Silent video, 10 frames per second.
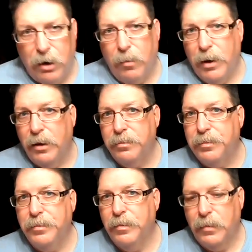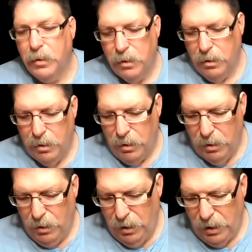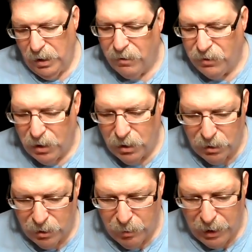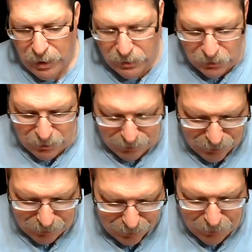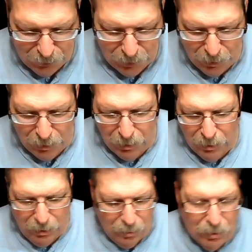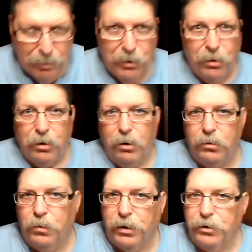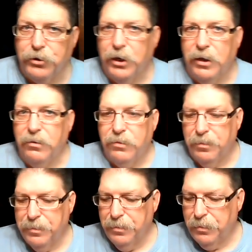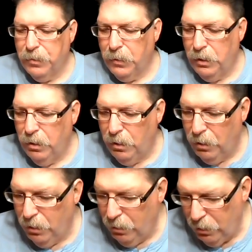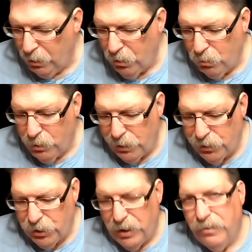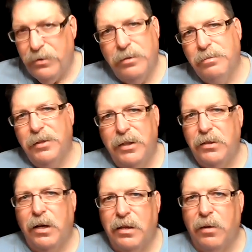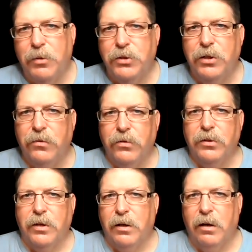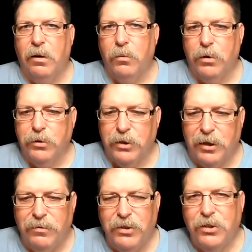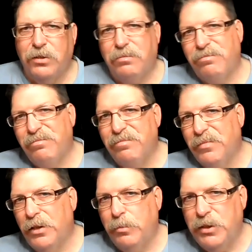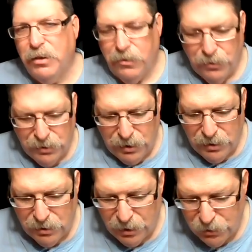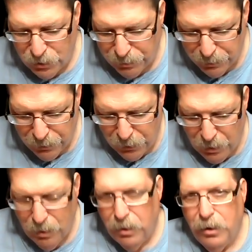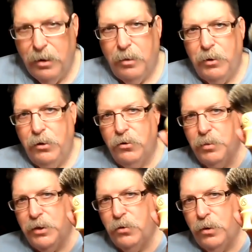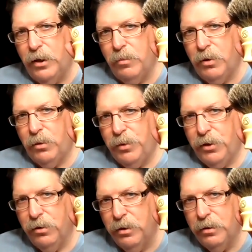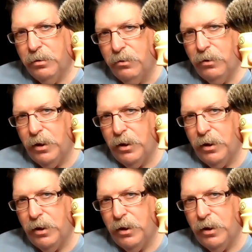some talk about, and I've done it in the past. But I'm going to do a cold water shave. And cold water shave is not that much different than a hot water shave. It's just a little bit different sensation. I'm going to use my 28mm